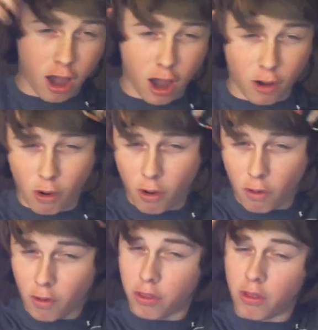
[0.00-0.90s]
I
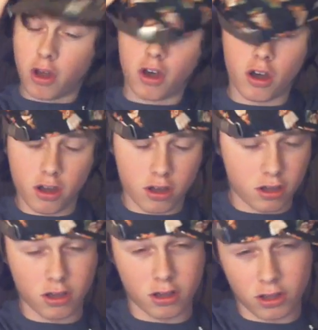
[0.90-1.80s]
roll with
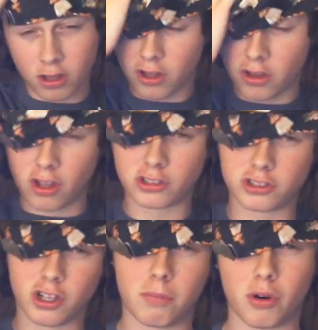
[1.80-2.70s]
the
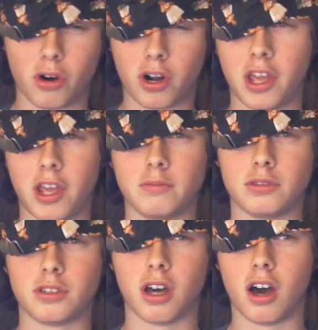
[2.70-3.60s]
Supremes,
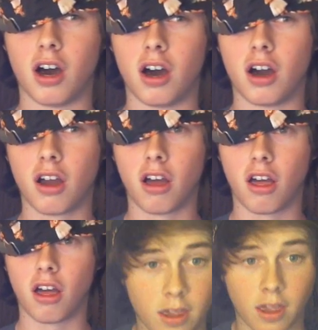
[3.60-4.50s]
dog.
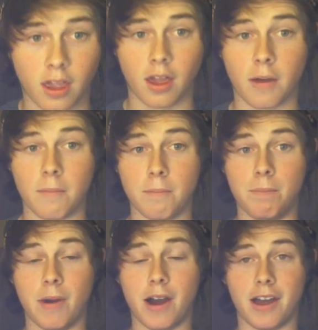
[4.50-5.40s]

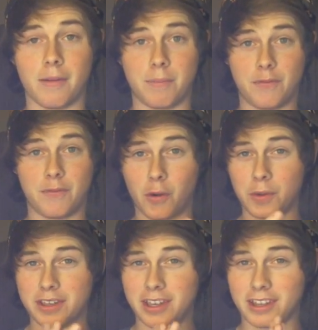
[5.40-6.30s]
But before we
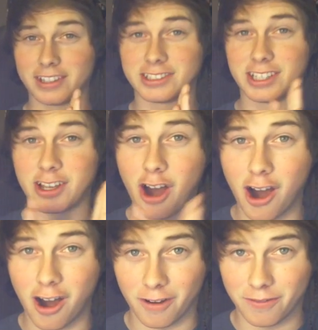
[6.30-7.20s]
kick this thing
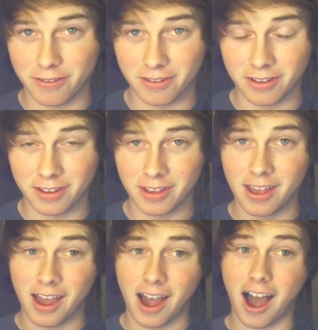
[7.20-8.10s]
off,
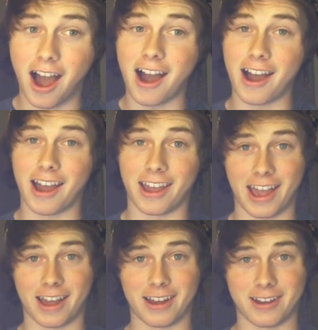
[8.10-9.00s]
I
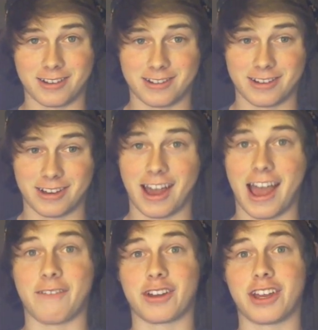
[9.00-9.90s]

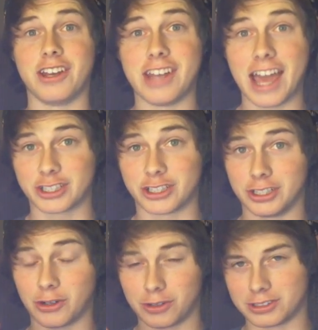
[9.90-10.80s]
have a connection
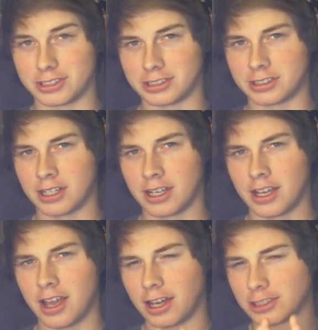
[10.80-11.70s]
towards this,
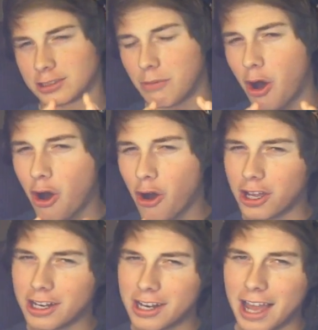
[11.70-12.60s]
a small
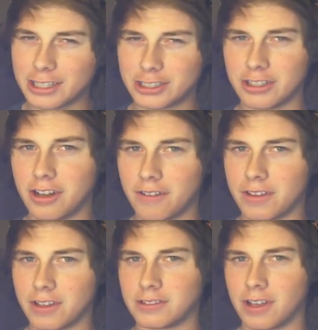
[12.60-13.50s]
connection of
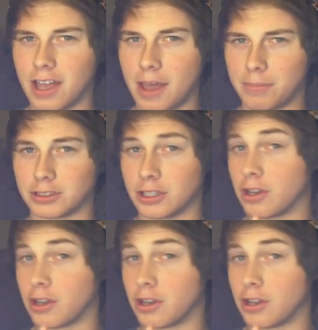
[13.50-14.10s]
this episode.